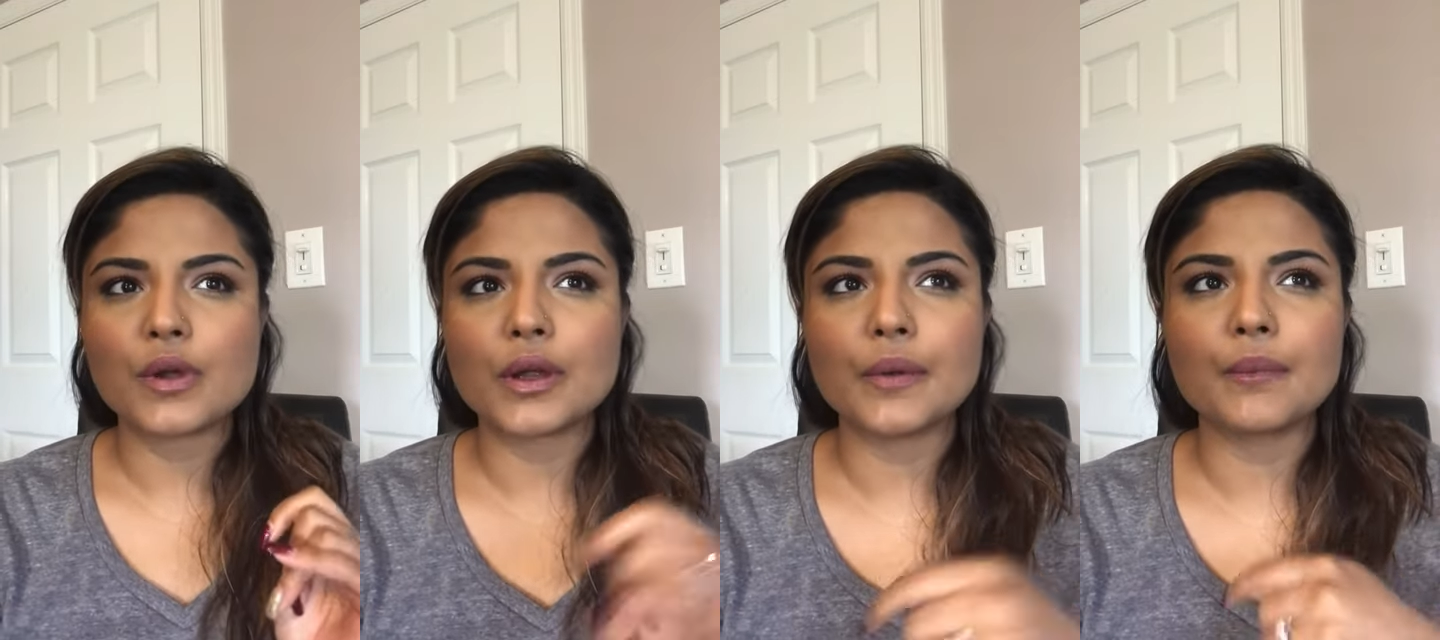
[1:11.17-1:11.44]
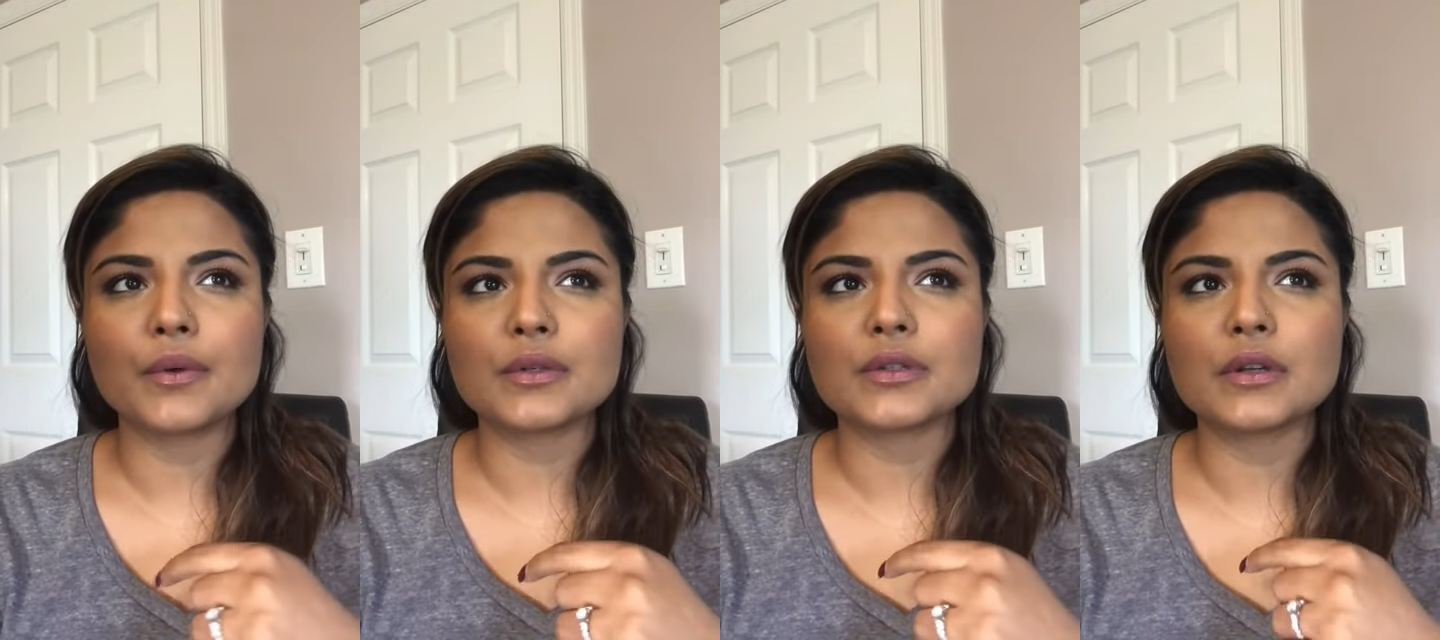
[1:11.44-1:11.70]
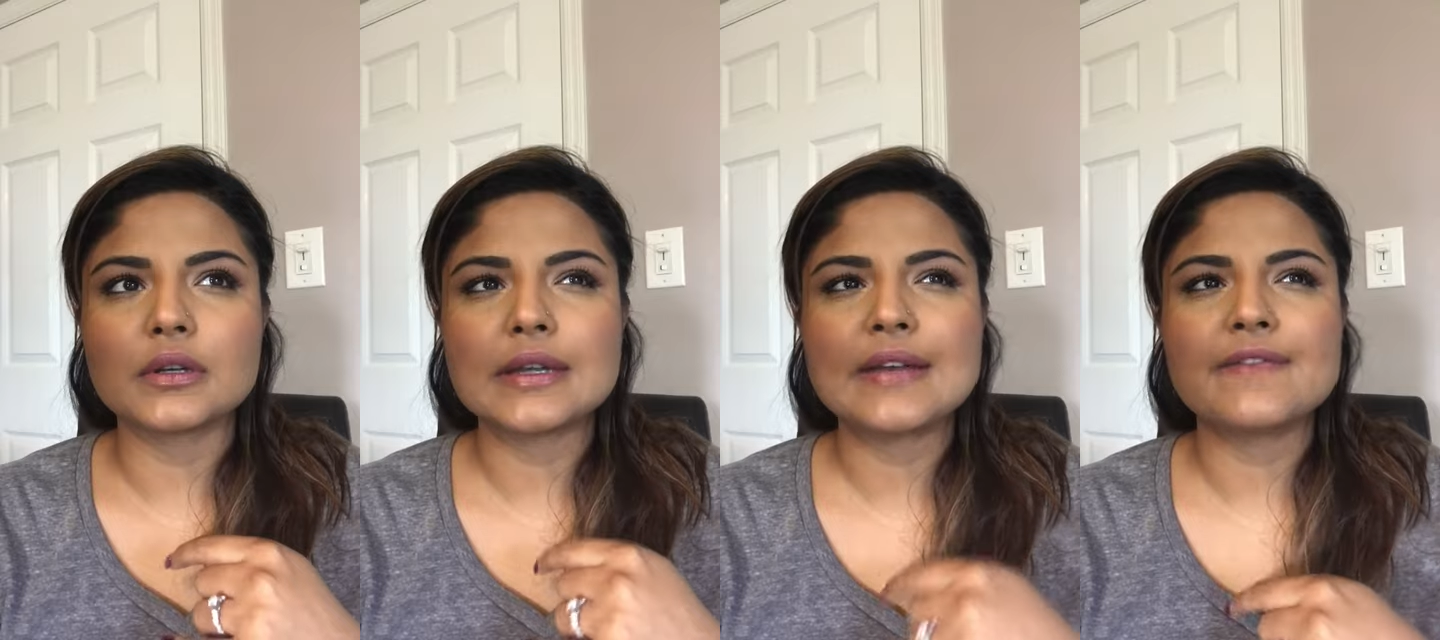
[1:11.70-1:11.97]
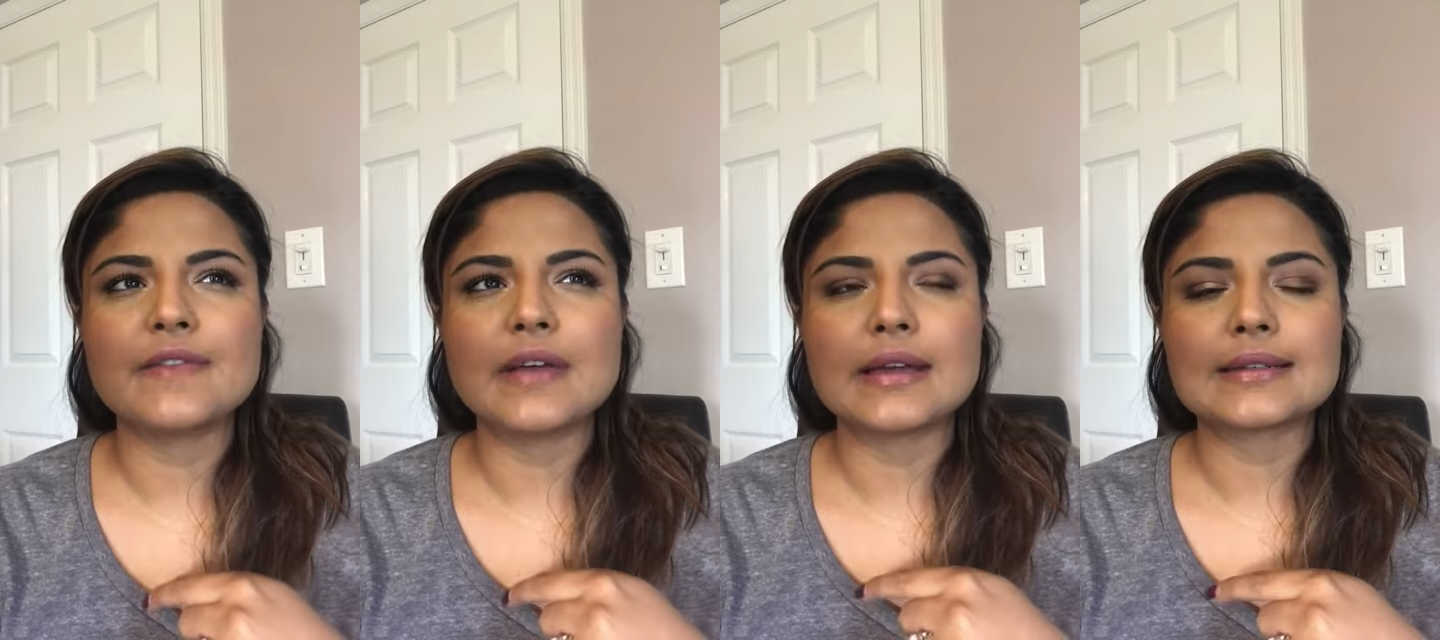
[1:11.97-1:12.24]
it was gonna
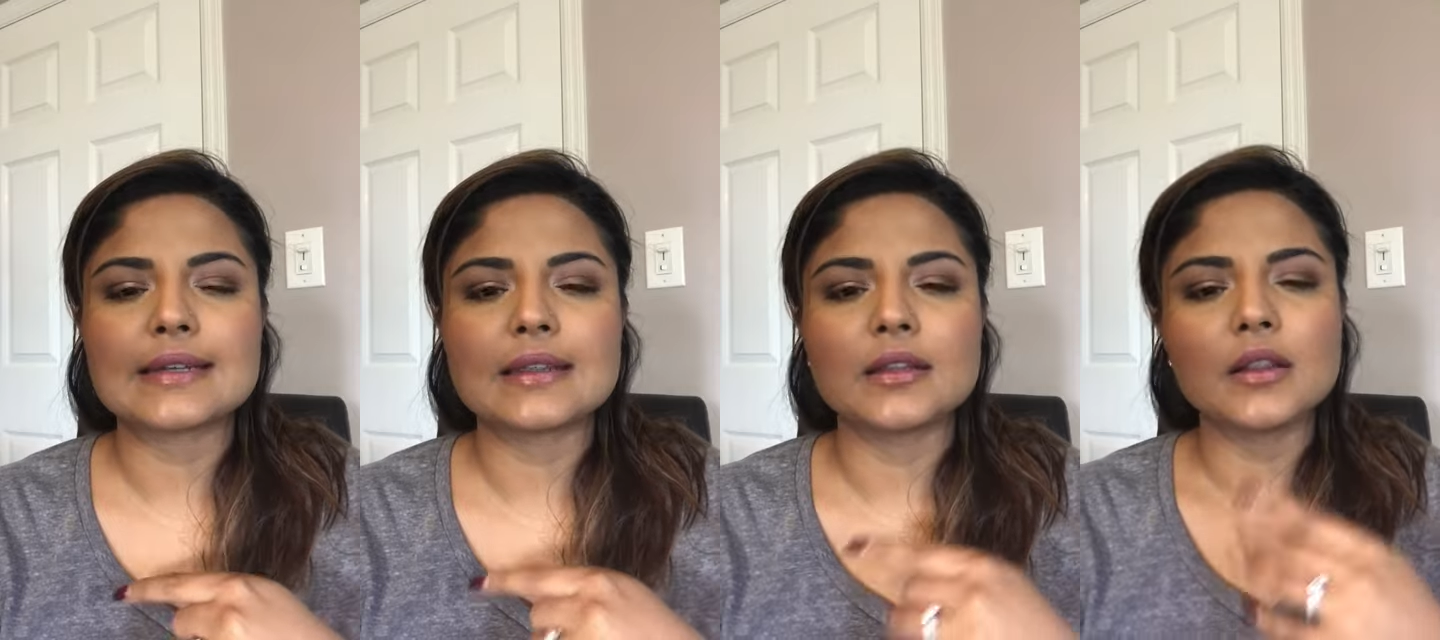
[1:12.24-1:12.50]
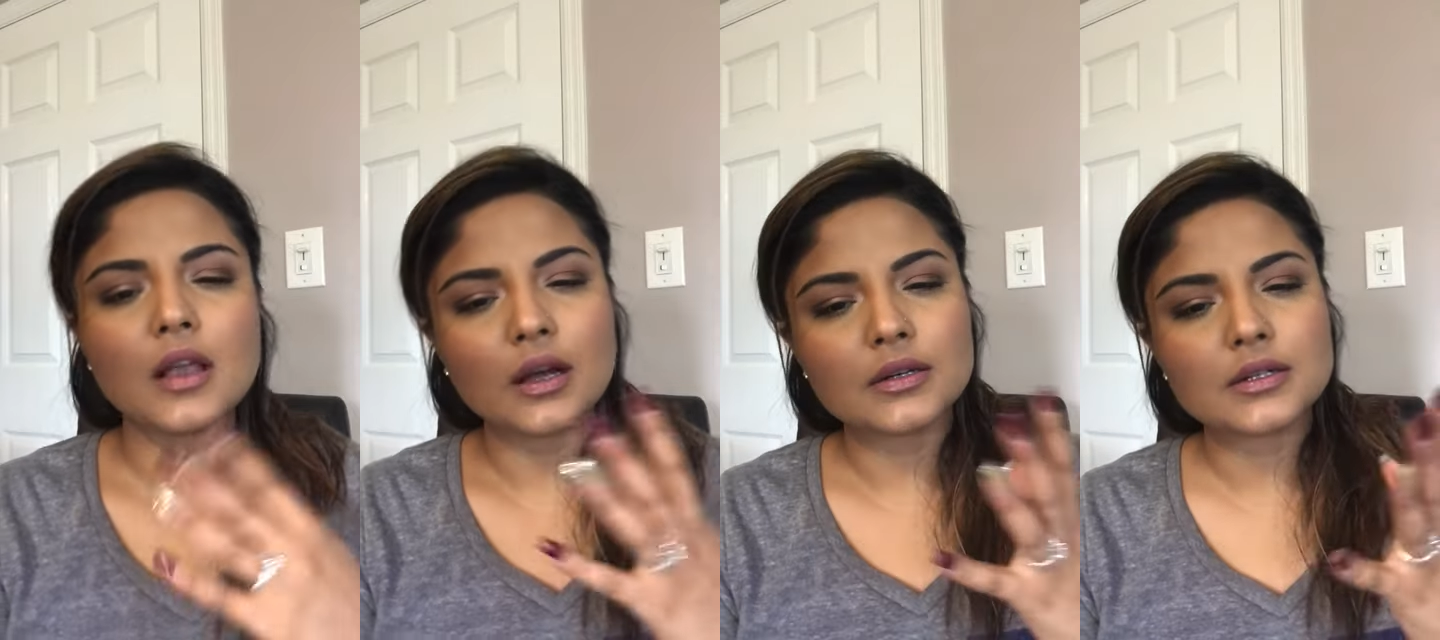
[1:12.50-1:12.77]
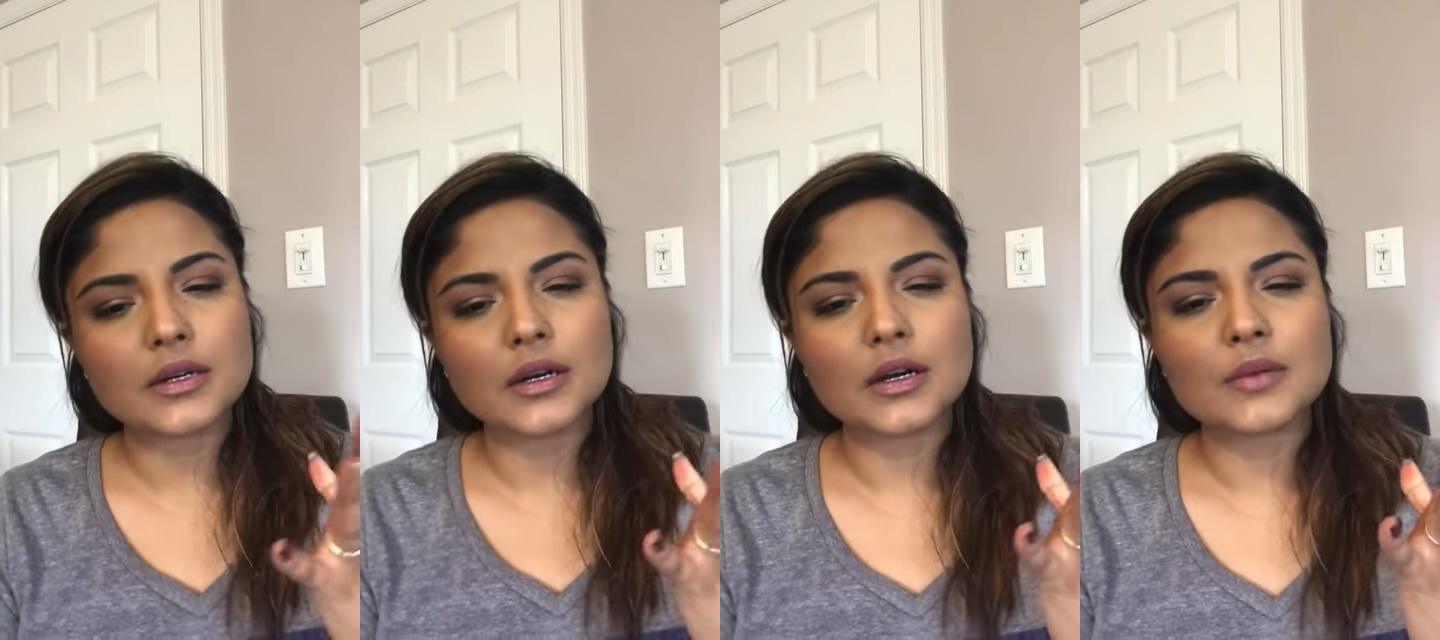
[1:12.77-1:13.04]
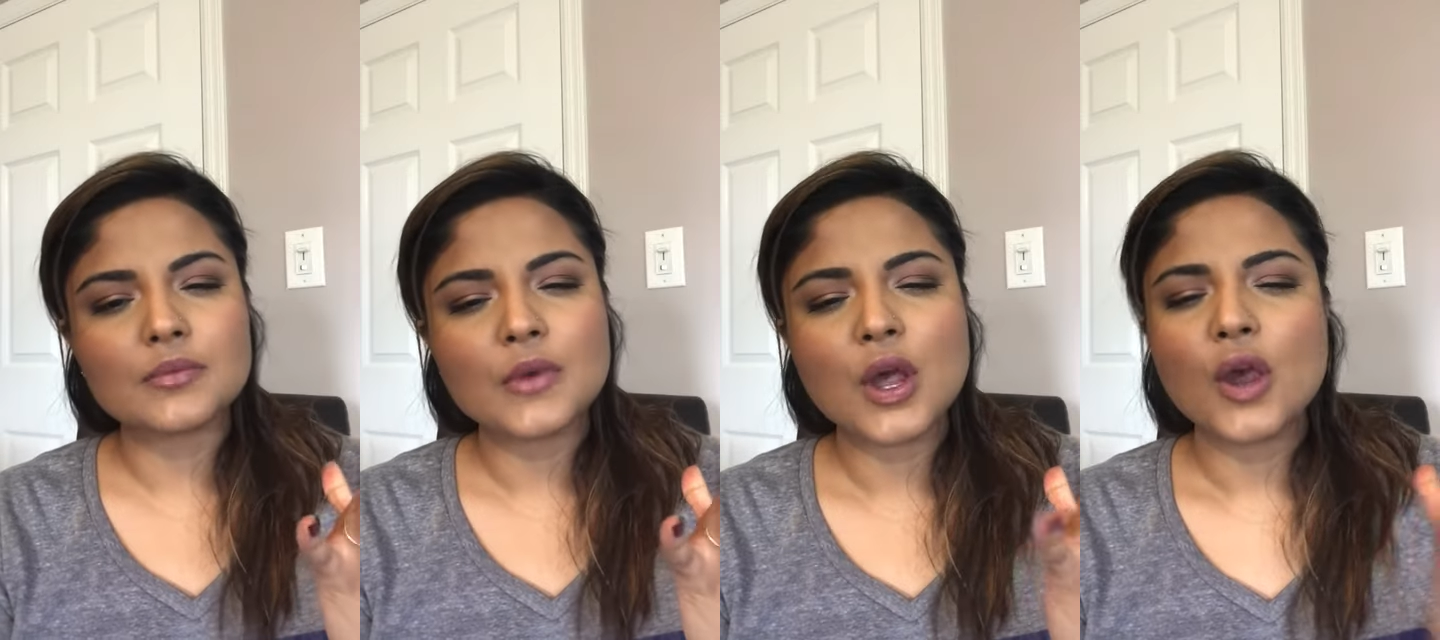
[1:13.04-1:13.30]
affect in the long
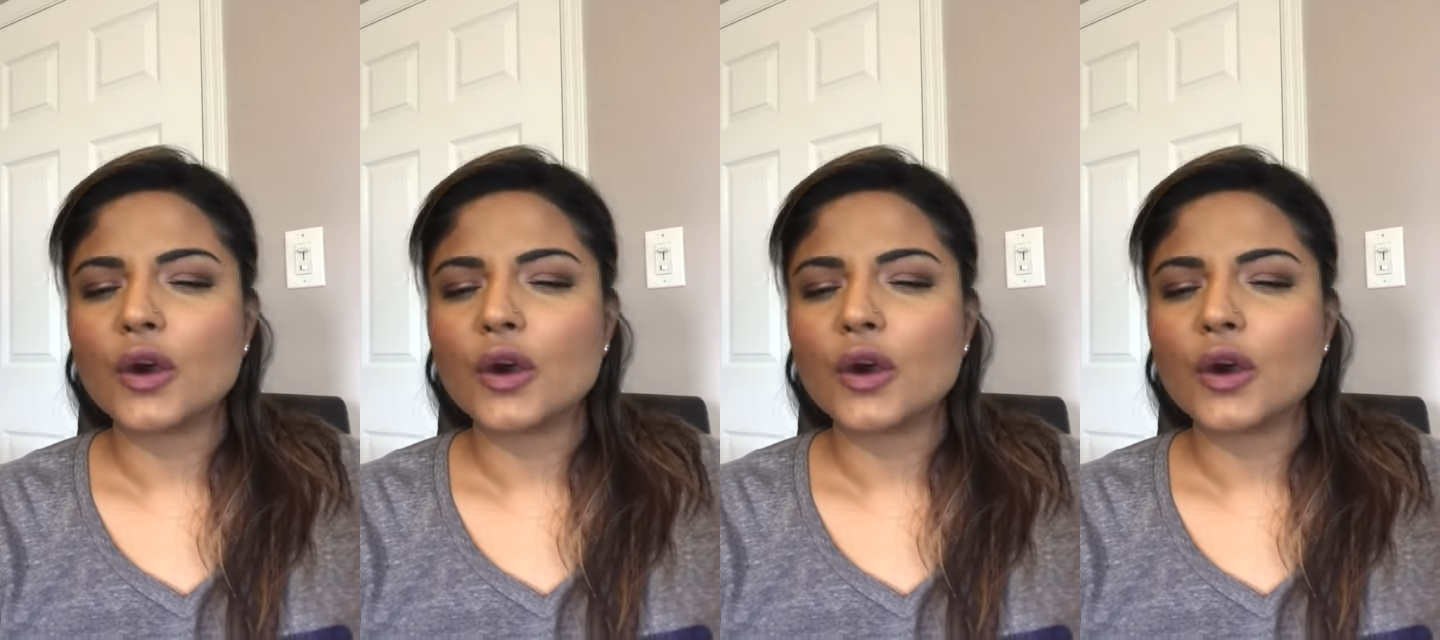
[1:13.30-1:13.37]
term